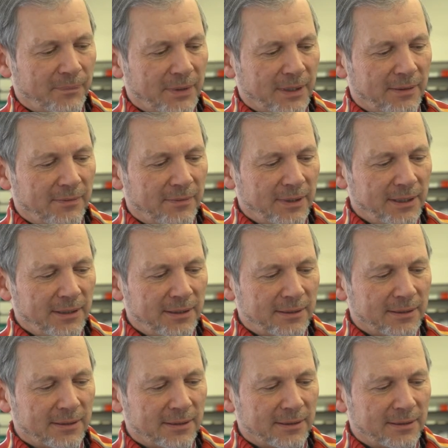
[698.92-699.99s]
I think
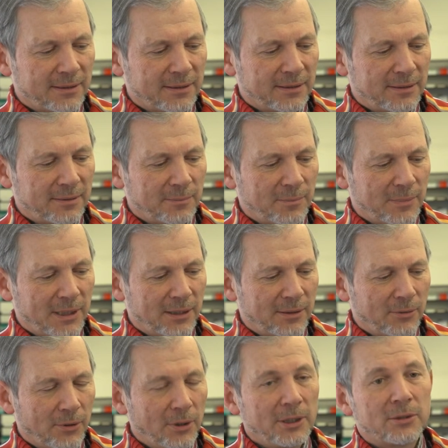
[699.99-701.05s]
uh, my
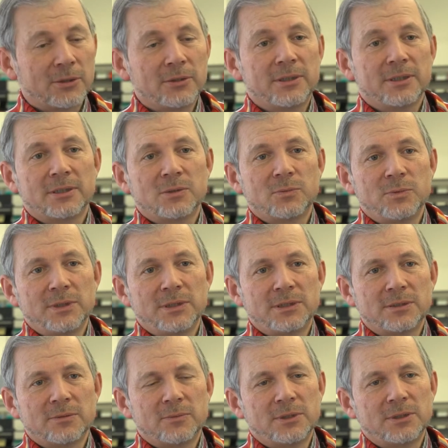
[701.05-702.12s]
early contacts
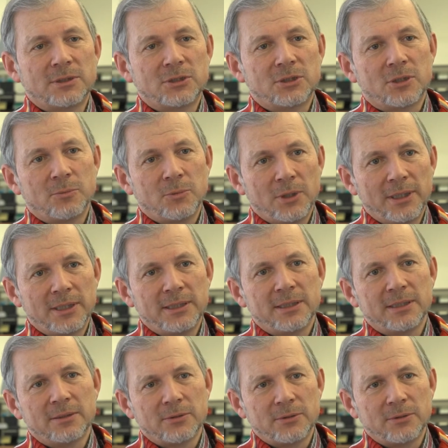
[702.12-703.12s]
with, with Jean Morlet and